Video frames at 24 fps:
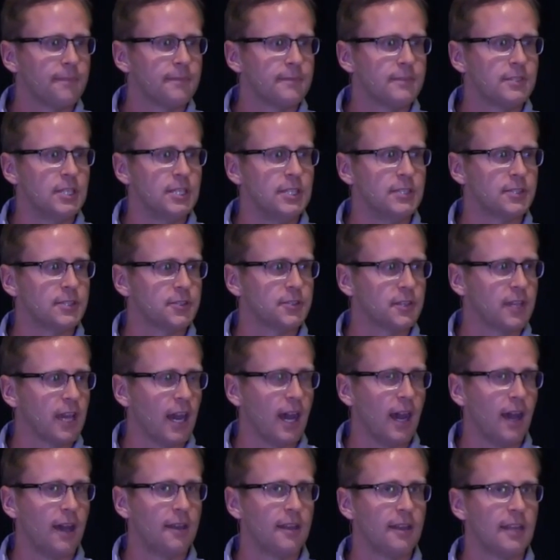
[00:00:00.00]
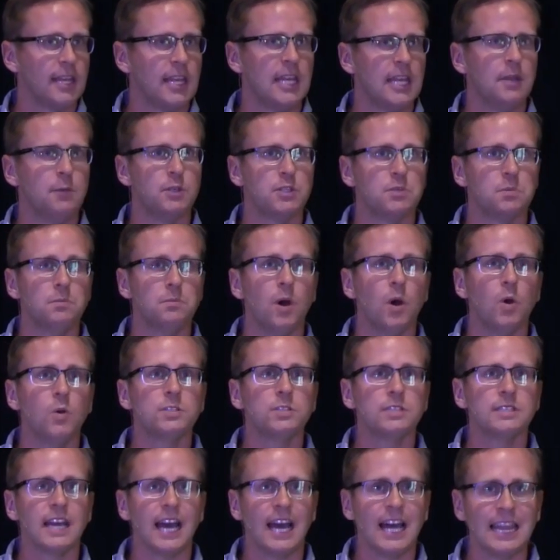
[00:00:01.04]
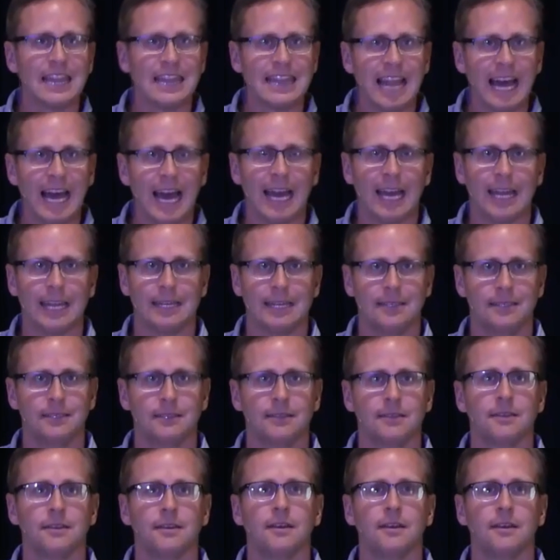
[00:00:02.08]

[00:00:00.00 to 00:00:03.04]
he was most aligned